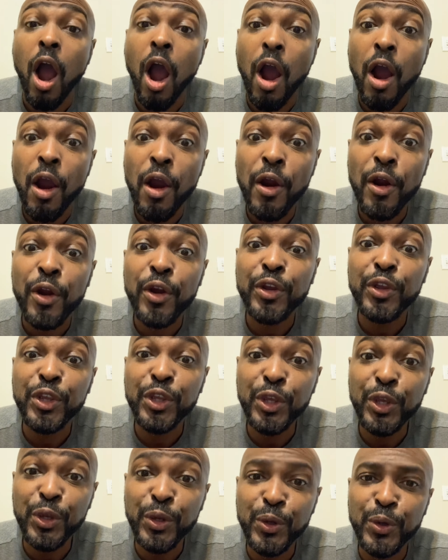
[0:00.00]
Are
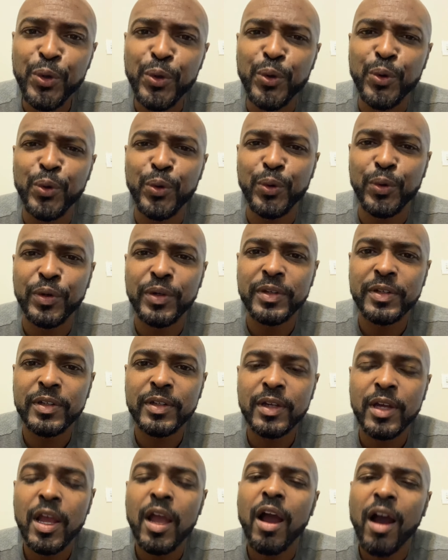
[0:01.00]
you?
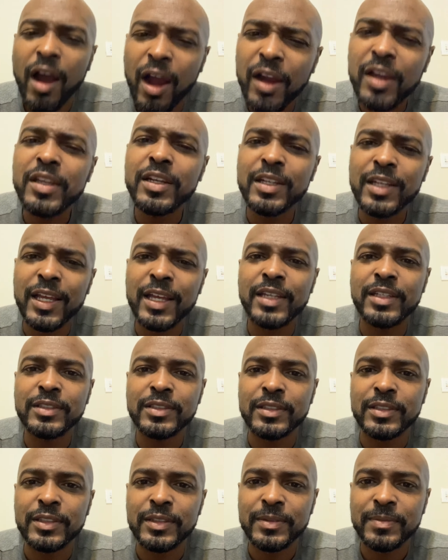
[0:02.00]
Are you
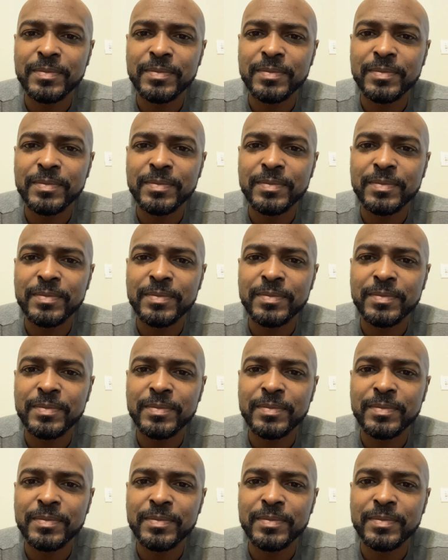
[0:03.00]
lazy?